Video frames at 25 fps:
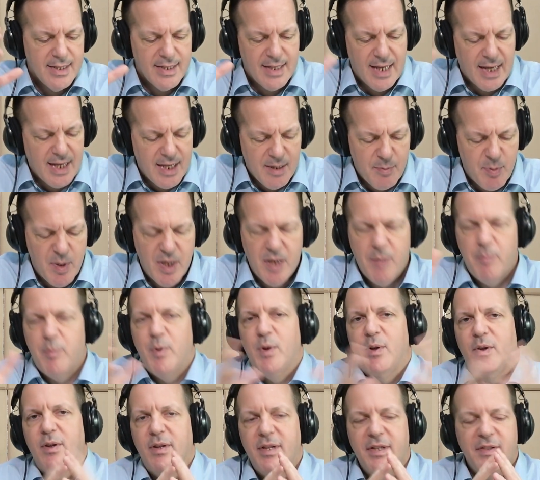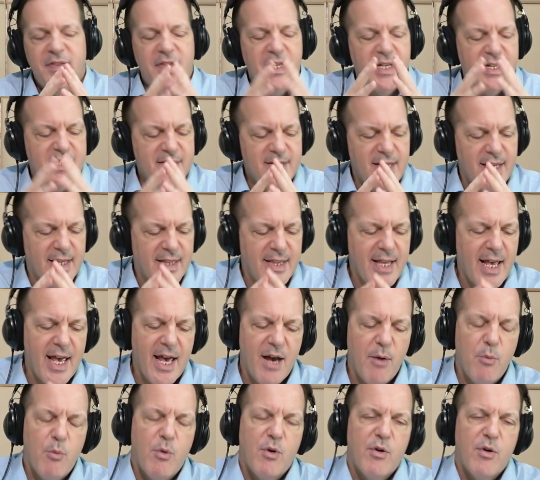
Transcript: gay people and things like that.